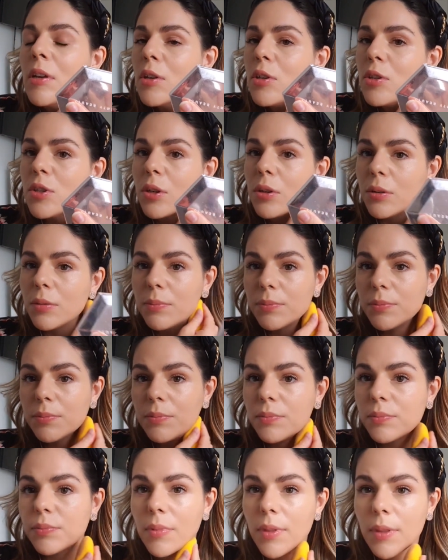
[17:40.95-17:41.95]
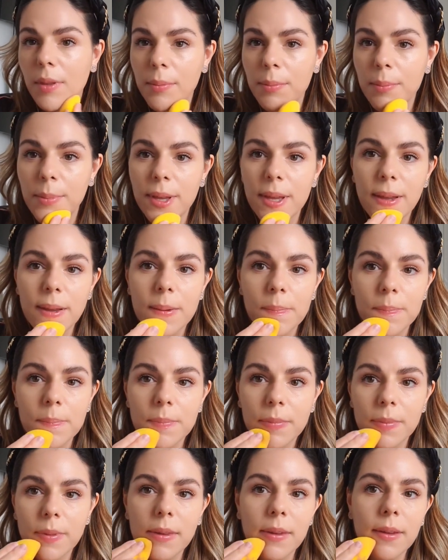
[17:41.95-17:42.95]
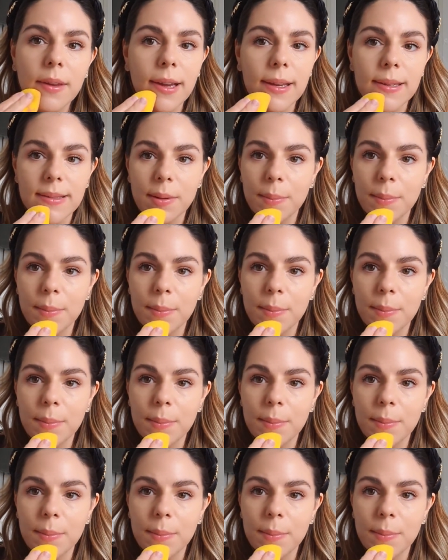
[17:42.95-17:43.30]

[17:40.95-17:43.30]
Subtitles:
So me as